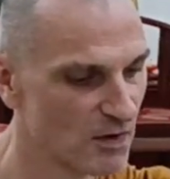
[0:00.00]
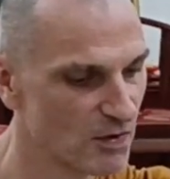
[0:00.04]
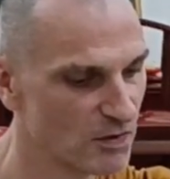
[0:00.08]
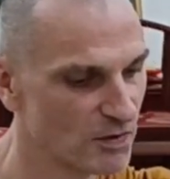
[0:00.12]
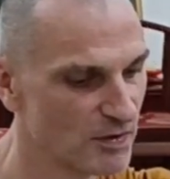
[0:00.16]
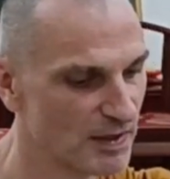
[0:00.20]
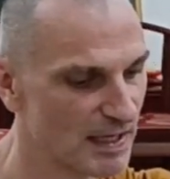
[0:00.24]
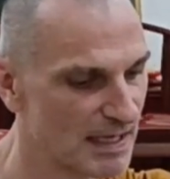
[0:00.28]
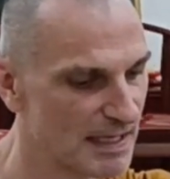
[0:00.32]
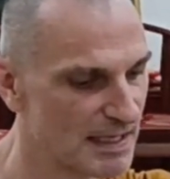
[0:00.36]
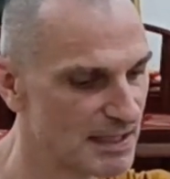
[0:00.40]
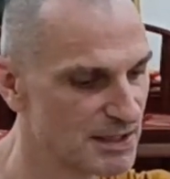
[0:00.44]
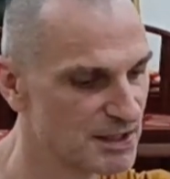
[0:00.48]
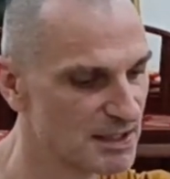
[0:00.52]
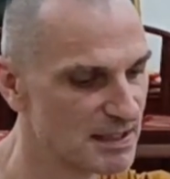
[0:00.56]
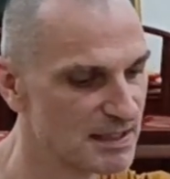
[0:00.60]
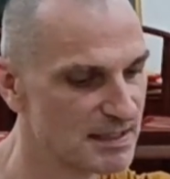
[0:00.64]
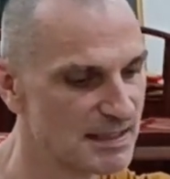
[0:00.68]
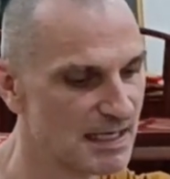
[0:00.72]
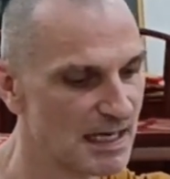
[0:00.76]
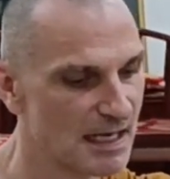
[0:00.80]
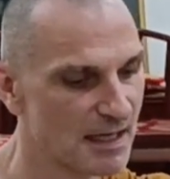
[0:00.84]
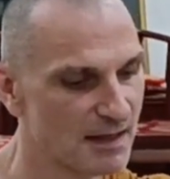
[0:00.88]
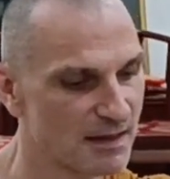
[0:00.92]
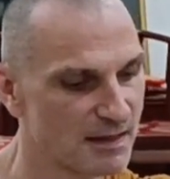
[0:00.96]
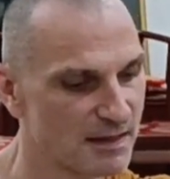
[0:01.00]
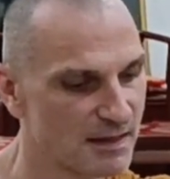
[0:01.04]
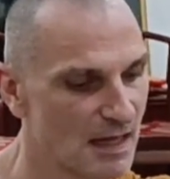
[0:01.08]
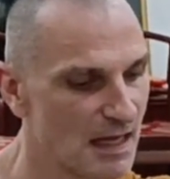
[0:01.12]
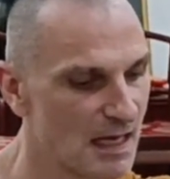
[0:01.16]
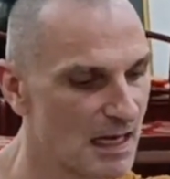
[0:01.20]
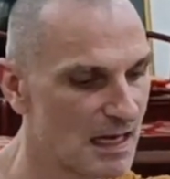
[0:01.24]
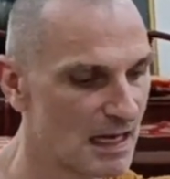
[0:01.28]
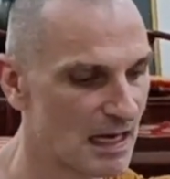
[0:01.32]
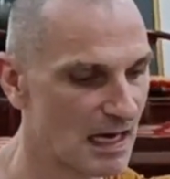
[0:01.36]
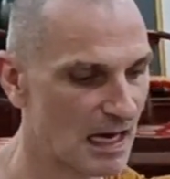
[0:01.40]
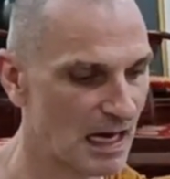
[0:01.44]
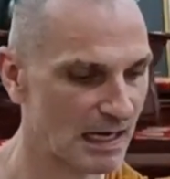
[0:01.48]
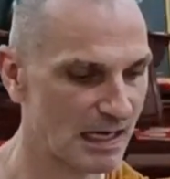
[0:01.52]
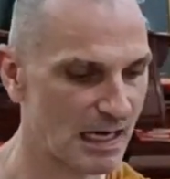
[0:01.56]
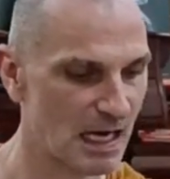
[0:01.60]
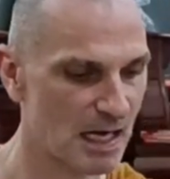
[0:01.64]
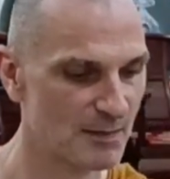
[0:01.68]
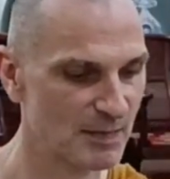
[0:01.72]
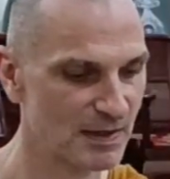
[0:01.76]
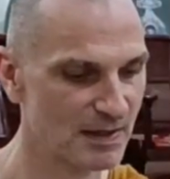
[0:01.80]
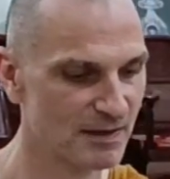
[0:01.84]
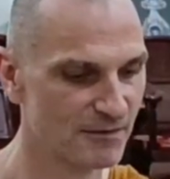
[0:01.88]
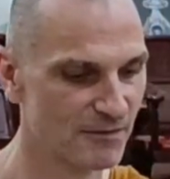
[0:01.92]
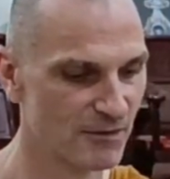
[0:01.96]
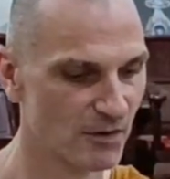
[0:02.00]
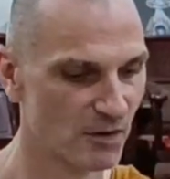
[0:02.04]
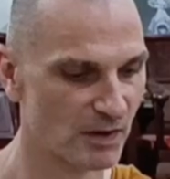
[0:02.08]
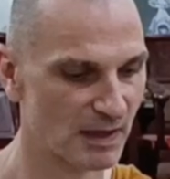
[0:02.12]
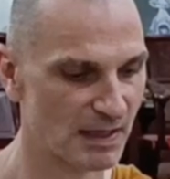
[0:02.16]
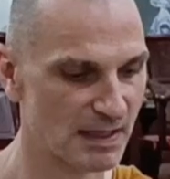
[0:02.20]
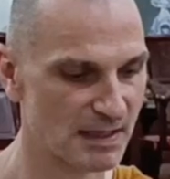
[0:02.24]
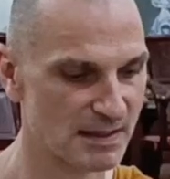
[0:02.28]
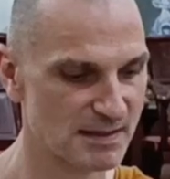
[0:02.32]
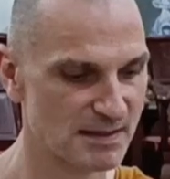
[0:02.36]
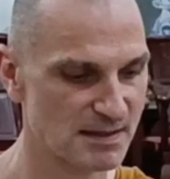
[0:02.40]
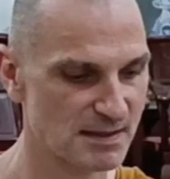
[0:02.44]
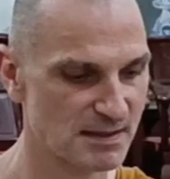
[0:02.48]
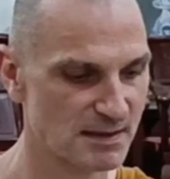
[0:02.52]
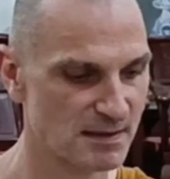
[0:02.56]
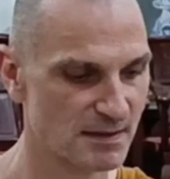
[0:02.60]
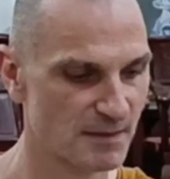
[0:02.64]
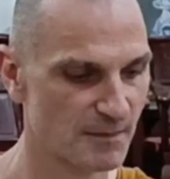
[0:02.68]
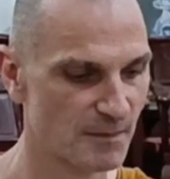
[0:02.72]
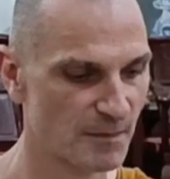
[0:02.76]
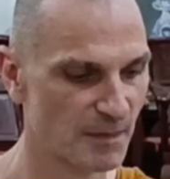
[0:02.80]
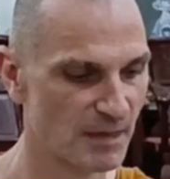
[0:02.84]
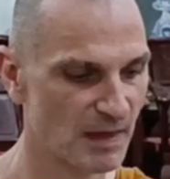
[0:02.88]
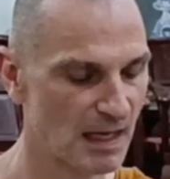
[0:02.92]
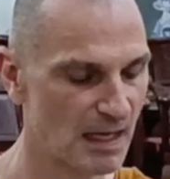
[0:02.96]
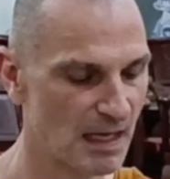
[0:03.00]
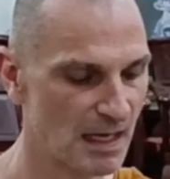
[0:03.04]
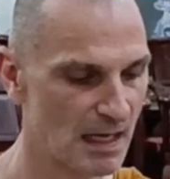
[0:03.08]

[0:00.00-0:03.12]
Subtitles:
old age and death are coming for us.